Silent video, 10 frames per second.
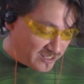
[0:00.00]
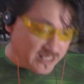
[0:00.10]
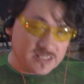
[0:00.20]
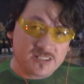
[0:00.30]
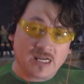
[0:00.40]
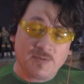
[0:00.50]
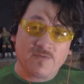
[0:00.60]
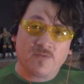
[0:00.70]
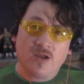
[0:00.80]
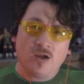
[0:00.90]
He doesn't come
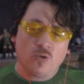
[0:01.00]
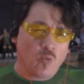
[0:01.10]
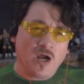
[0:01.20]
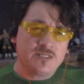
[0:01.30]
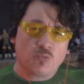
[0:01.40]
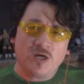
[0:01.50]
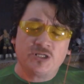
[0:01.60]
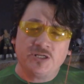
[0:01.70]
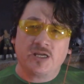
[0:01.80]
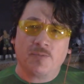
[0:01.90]
out. Why
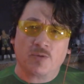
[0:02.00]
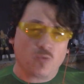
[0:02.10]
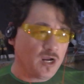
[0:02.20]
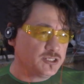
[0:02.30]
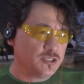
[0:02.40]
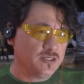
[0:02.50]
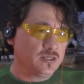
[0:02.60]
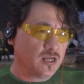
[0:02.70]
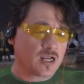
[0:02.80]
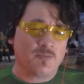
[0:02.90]
should he come out? Why should he
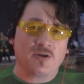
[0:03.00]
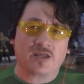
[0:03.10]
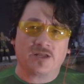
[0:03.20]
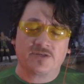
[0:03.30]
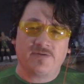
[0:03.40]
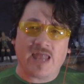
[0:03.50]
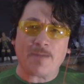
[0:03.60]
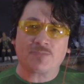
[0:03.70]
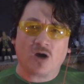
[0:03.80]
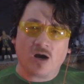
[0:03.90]
come out like a
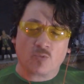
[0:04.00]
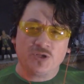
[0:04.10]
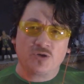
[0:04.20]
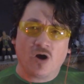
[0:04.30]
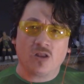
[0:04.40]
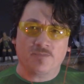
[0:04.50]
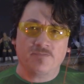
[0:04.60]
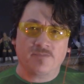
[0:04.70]
lapdog when you call him?